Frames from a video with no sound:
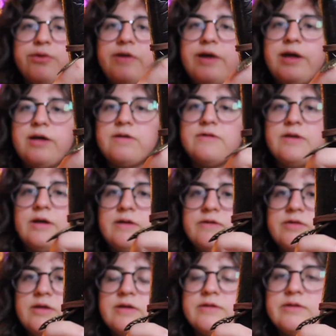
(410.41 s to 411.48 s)
things
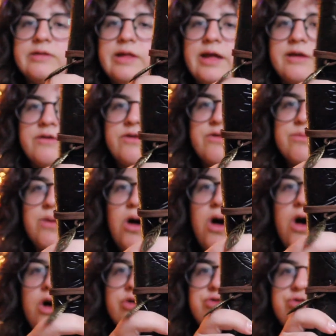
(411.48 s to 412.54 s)
is this like
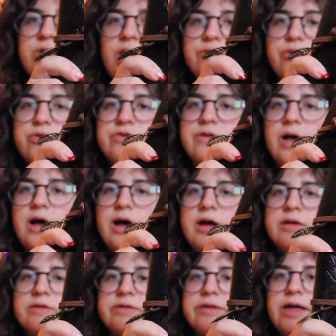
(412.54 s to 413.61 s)
small travel
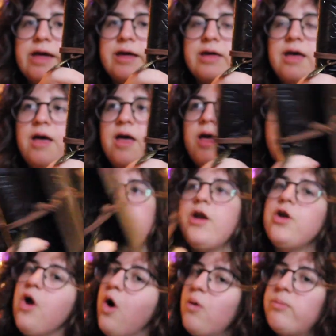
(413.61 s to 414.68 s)
size like
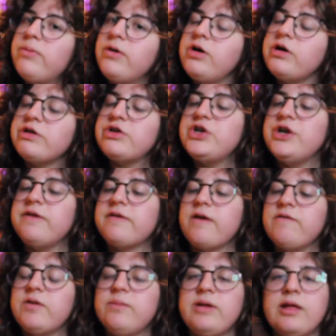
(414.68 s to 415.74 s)
notebook. She's
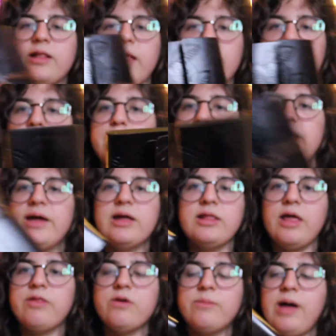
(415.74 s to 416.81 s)
giving me like a big
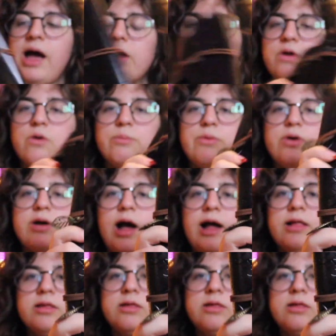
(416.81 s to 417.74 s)
leatherback notebook. I